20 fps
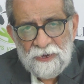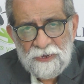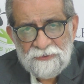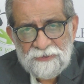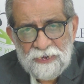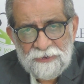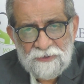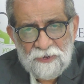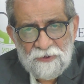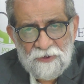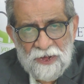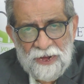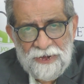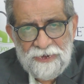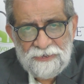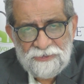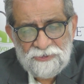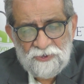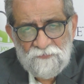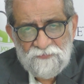that the
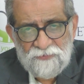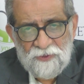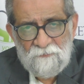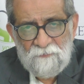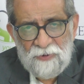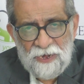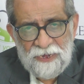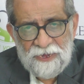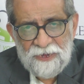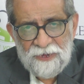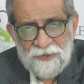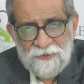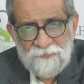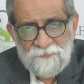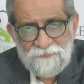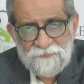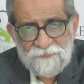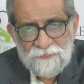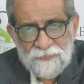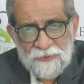rights of the building,
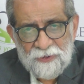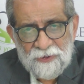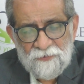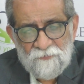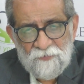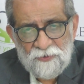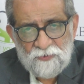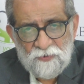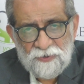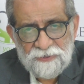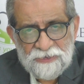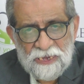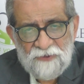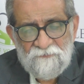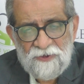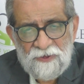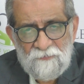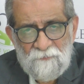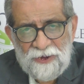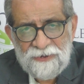which was
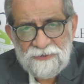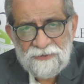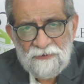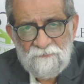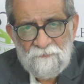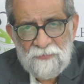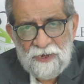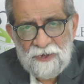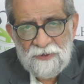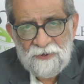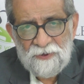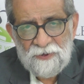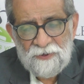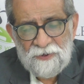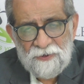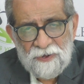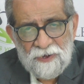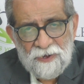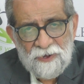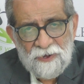given by the builder
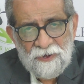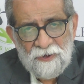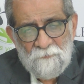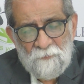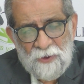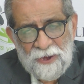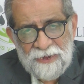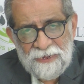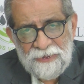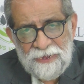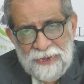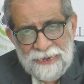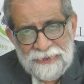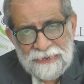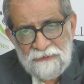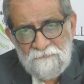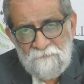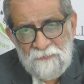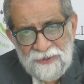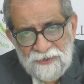by an
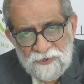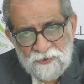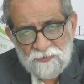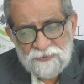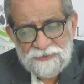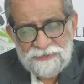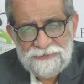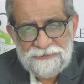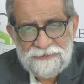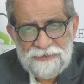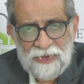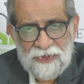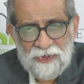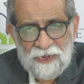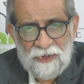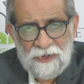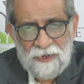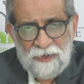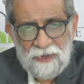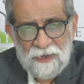agreement to
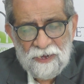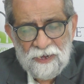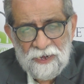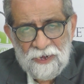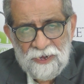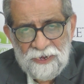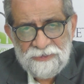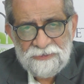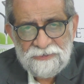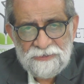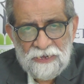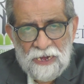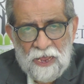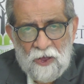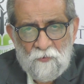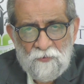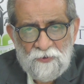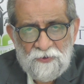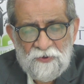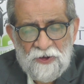sell, is
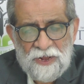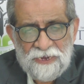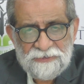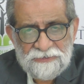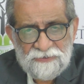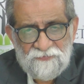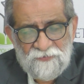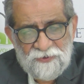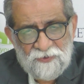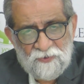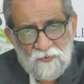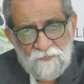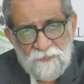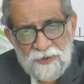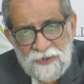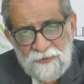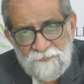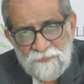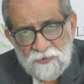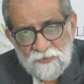now transferred to
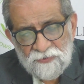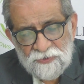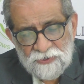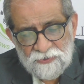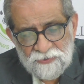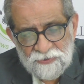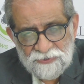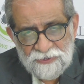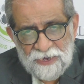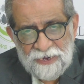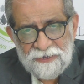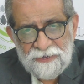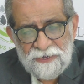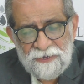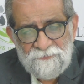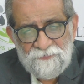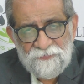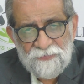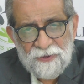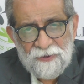me, to the society.
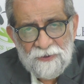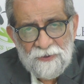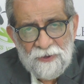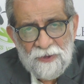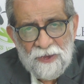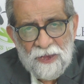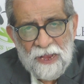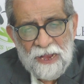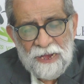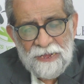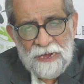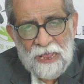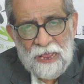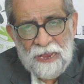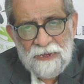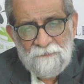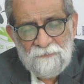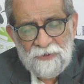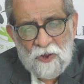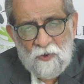And
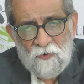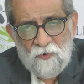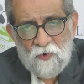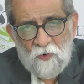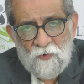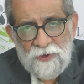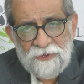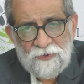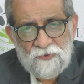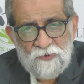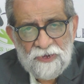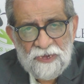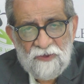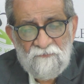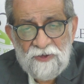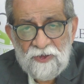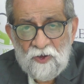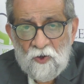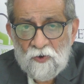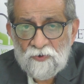I am now going to give
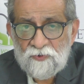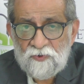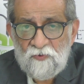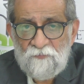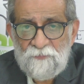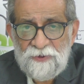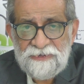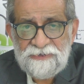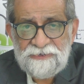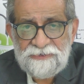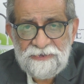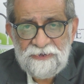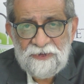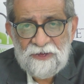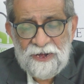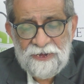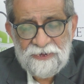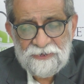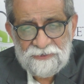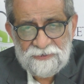an occupancy
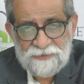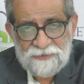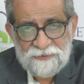right